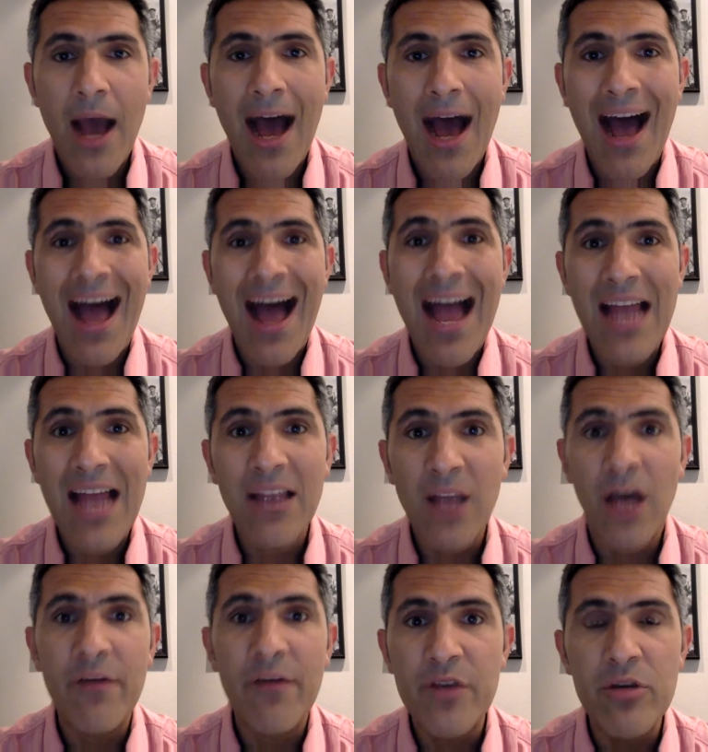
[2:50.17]
I
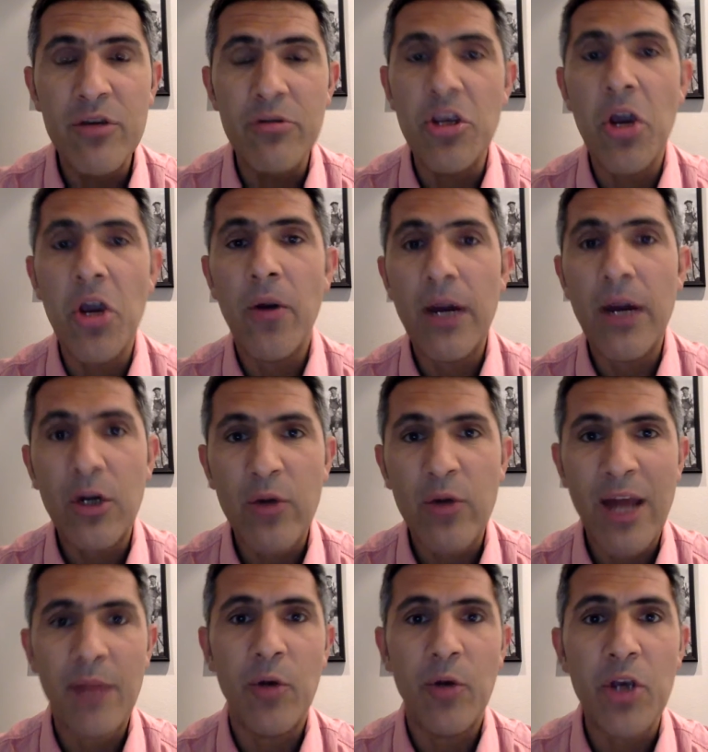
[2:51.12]
love you. You're
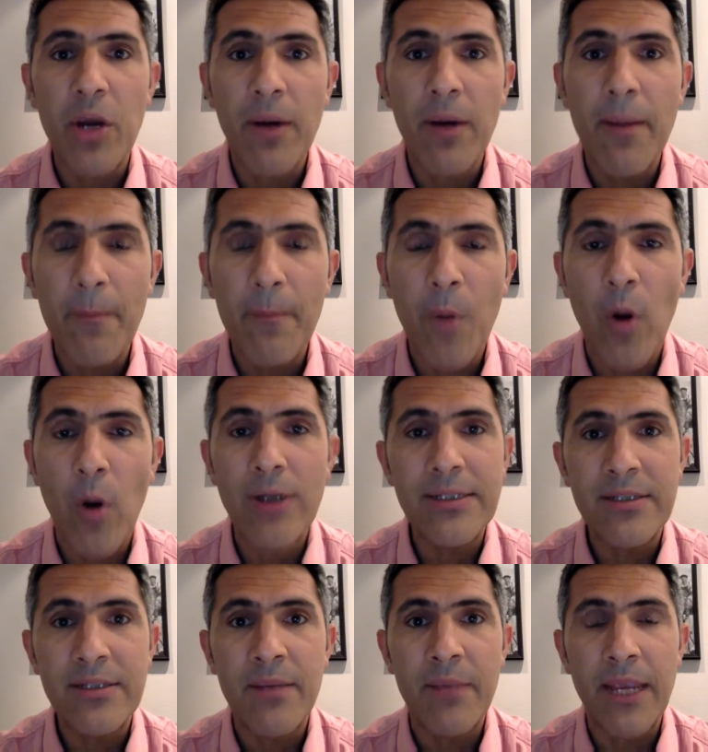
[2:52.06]
incredible. You're
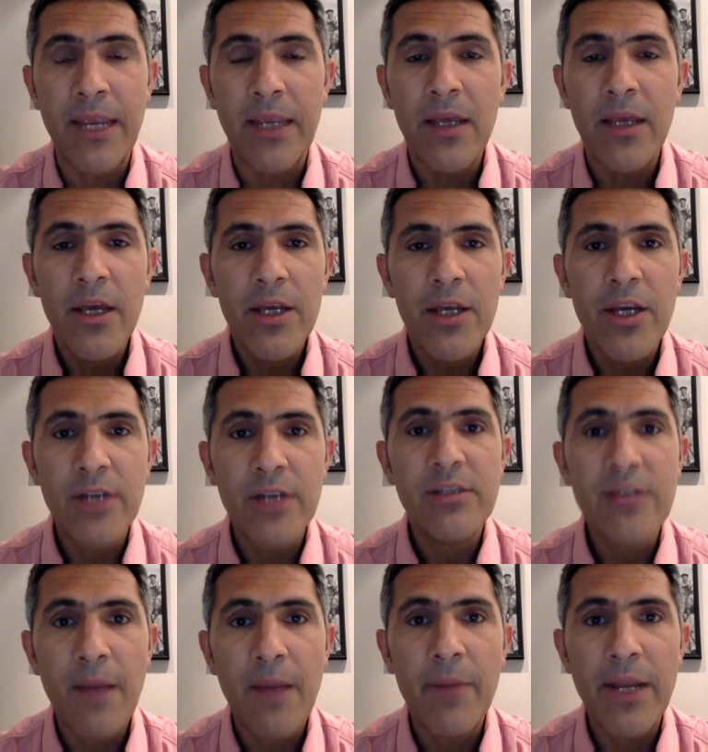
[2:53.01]
important to me. You're
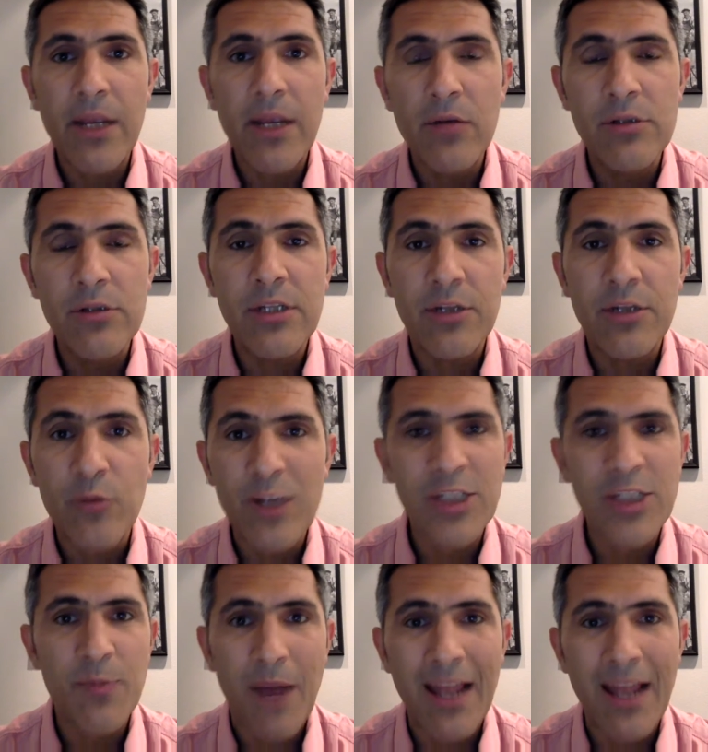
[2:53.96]
somebody who's
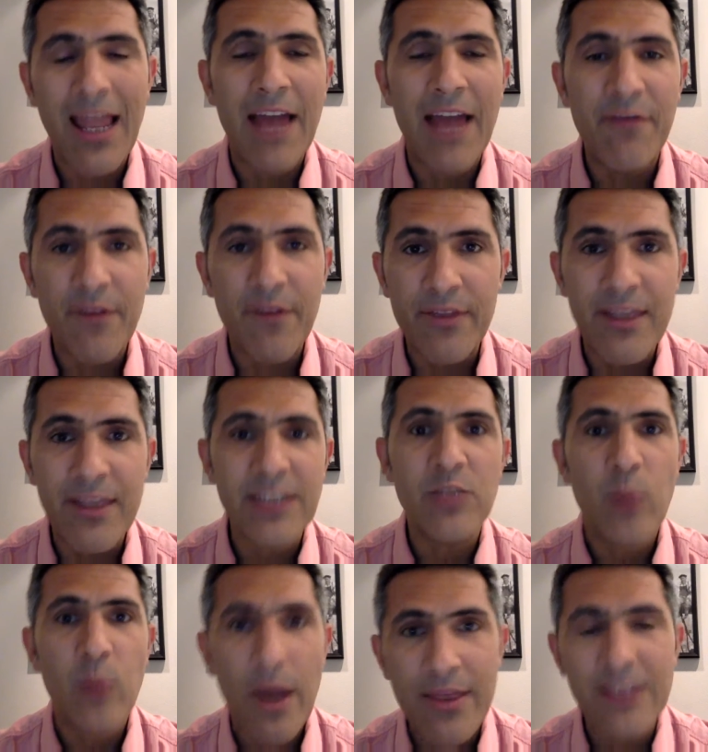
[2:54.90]
enriched my life in
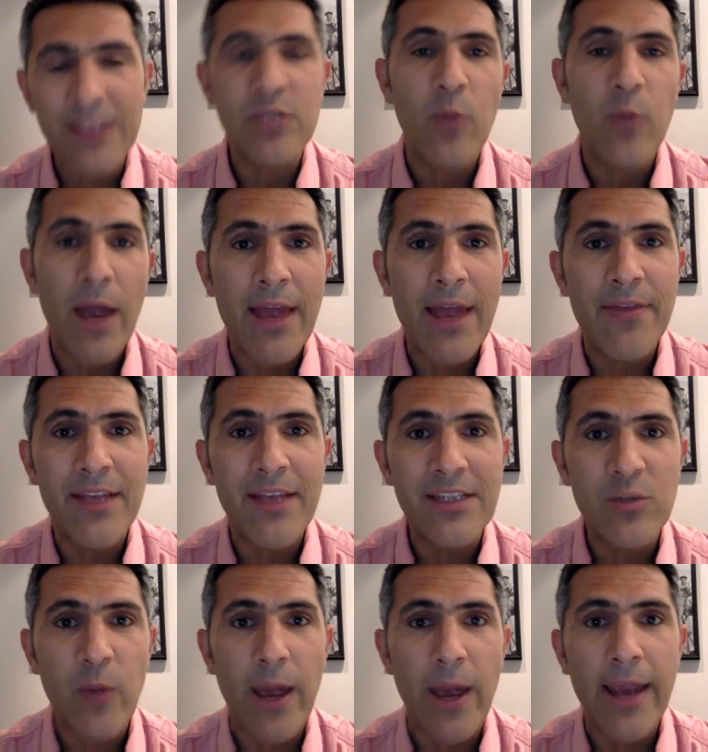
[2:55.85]
this way, this way, and
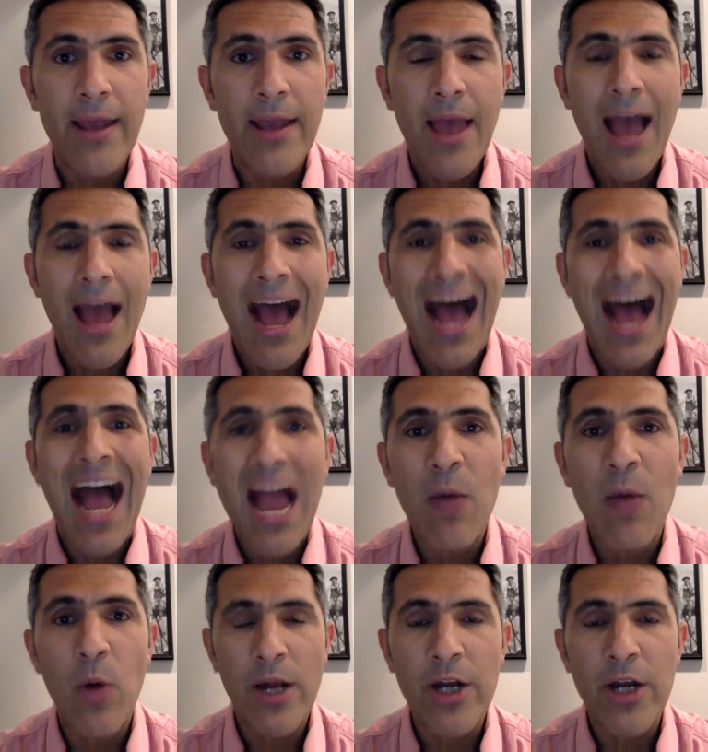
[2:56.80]
this way.
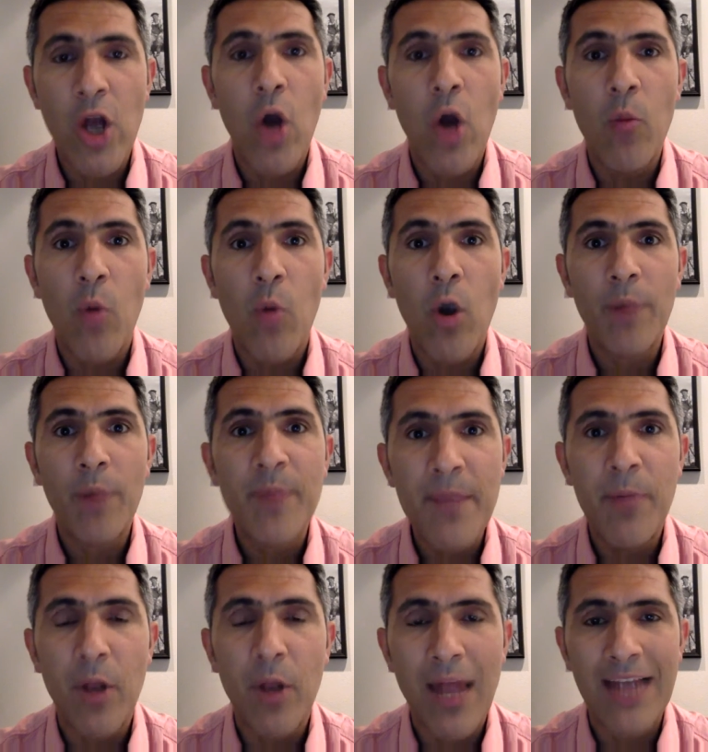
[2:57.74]
I want to know more
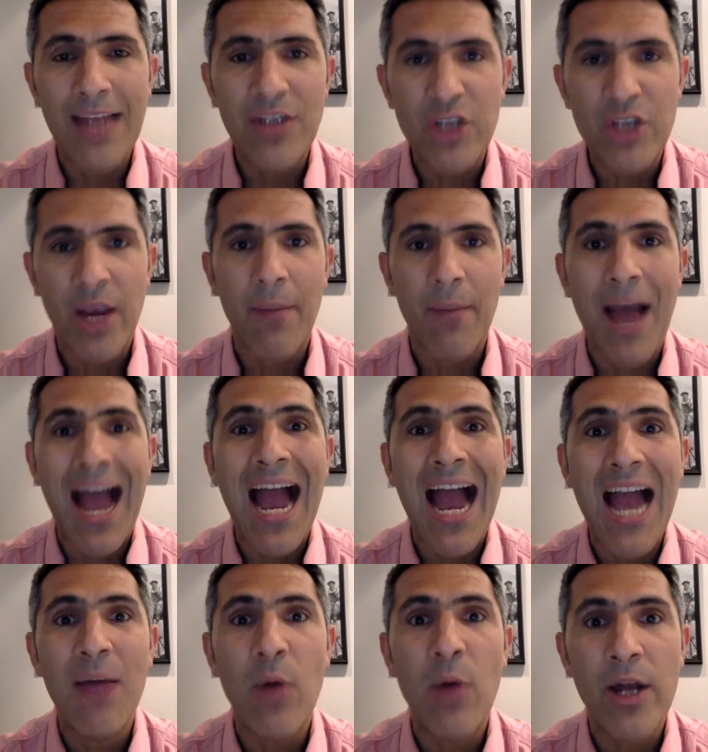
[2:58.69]
people like Jim.
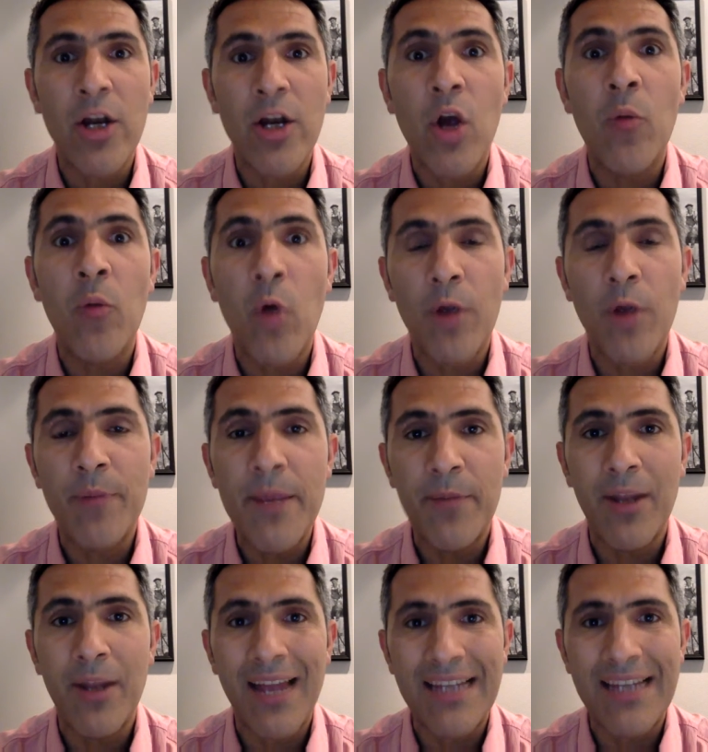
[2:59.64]
I want to know more
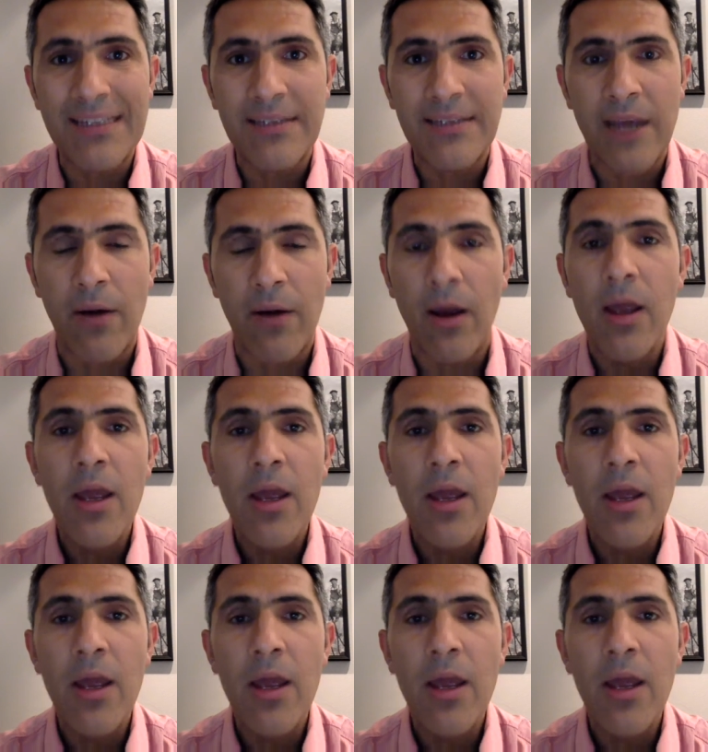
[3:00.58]
people like Sarah.